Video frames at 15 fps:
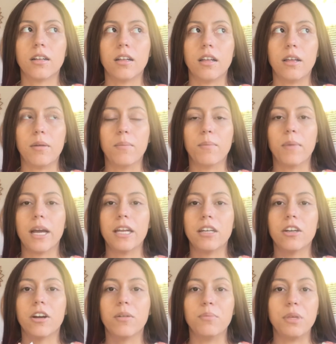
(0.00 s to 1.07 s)
It might
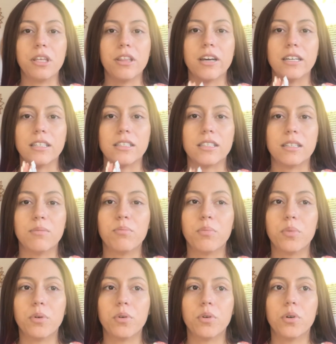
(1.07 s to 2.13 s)
not be that
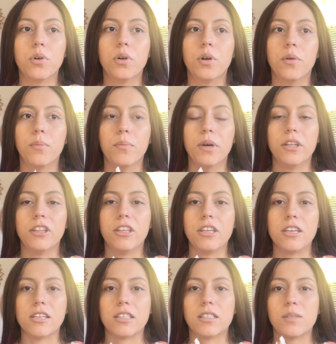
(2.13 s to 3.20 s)
simple, but the
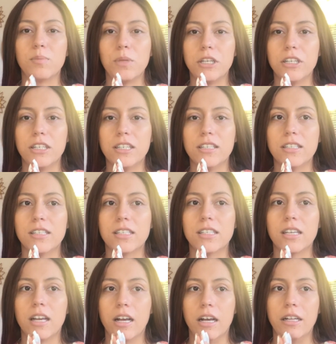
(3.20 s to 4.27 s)
experience
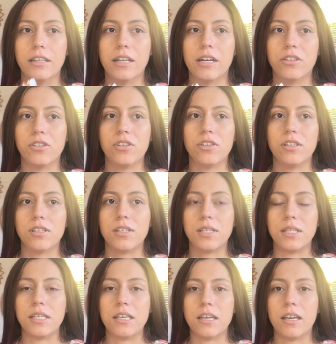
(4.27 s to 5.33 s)
allows you to
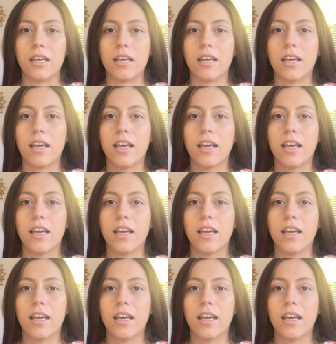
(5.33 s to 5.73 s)
see it